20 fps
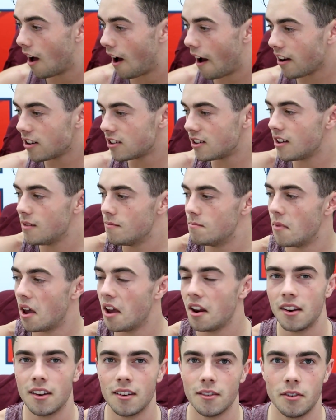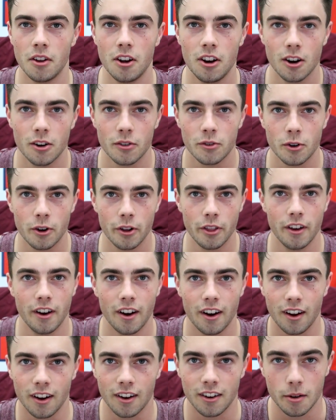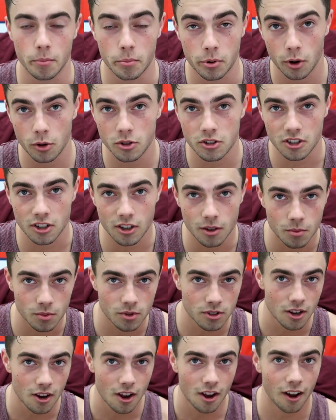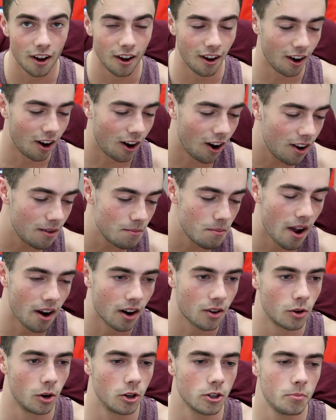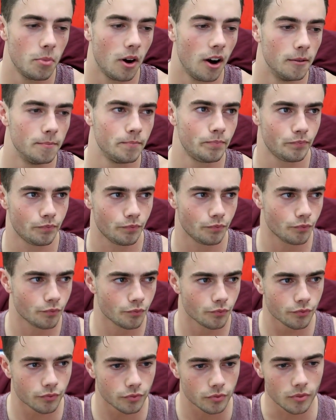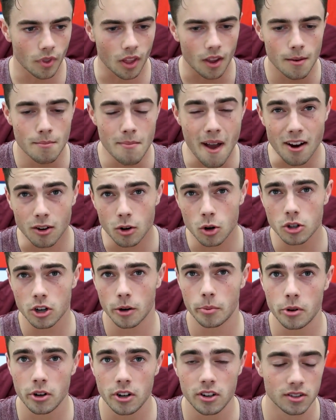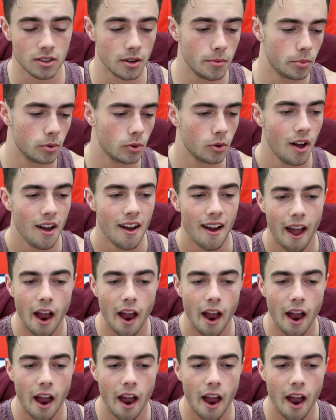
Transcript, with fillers: I actually made a video for the the pro teams uh, on macros, but Macros are pretty simple.